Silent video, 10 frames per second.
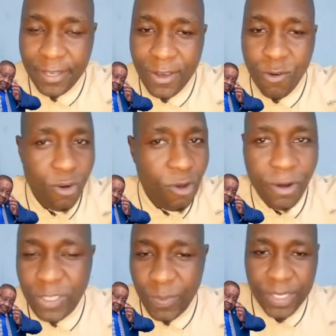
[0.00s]
will
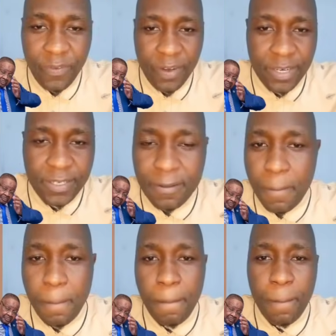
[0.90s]
always be different
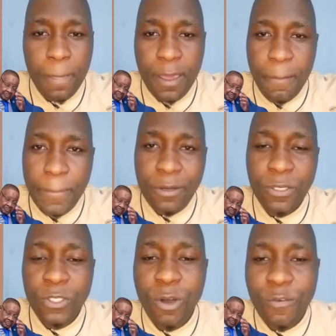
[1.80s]

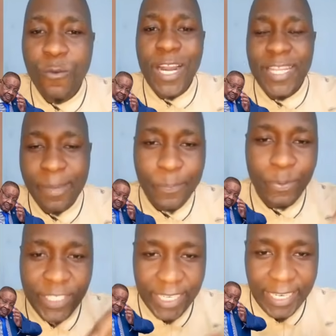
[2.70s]
because of what they
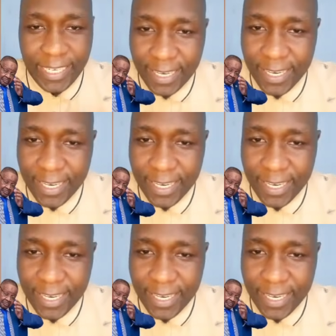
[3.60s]
put in,